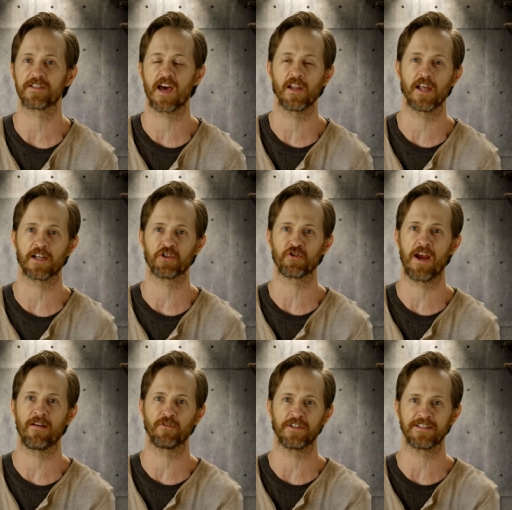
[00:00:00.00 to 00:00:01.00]
kind of like a
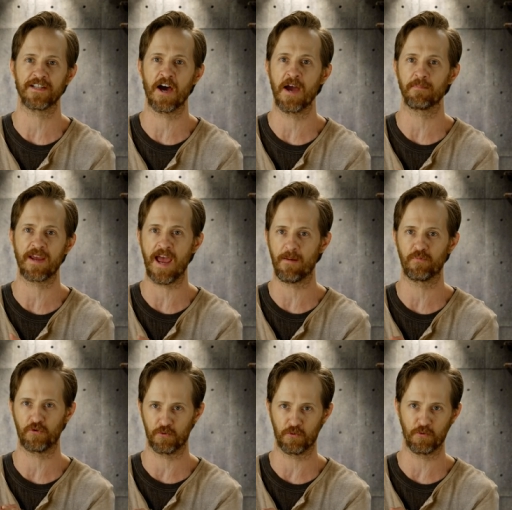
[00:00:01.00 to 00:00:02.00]
traveling time
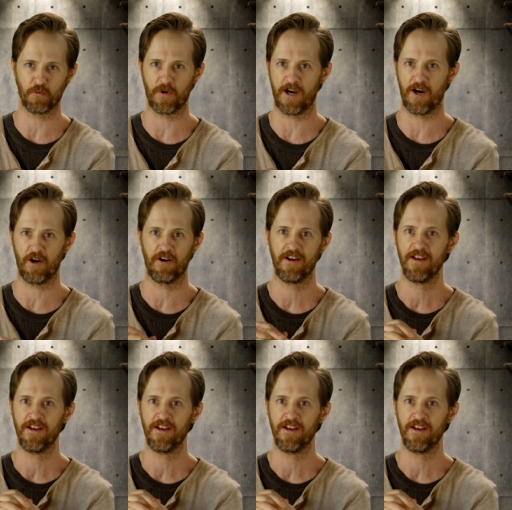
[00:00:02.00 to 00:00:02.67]
capsule where